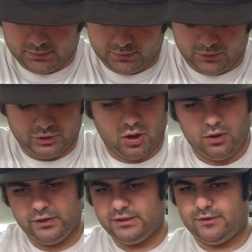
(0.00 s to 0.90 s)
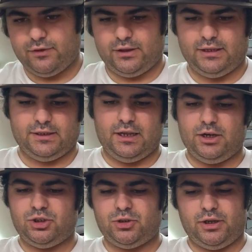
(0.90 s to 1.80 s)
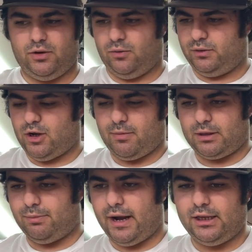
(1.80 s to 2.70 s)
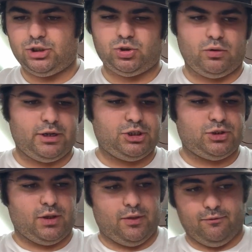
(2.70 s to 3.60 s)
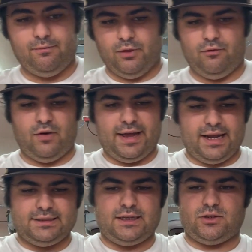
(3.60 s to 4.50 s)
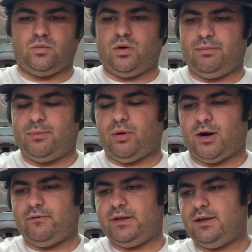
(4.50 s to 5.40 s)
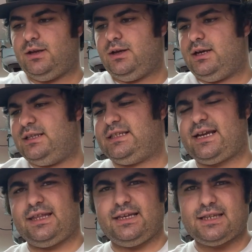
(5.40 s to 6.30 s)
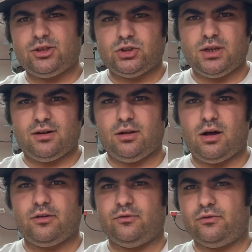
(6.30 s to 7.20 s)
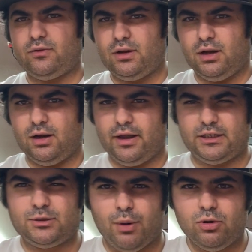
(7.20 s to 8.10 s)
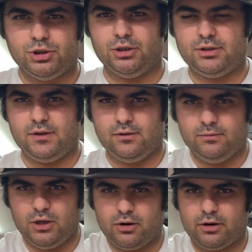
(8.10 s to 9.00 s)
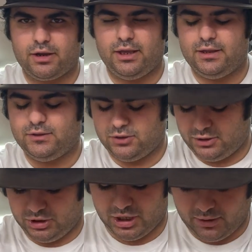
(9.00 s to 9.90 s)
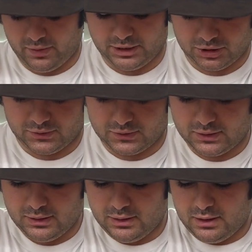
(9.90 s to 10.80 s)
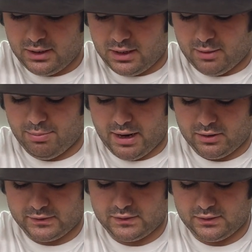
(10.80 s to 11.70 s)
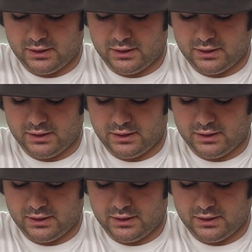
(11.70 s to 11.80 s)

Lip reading: there's all these different things in industry. You know, we talk about the pilot shortage, the financing is one big part of it. Second thing is that there's not a lot of exposure to younger kids or to generations about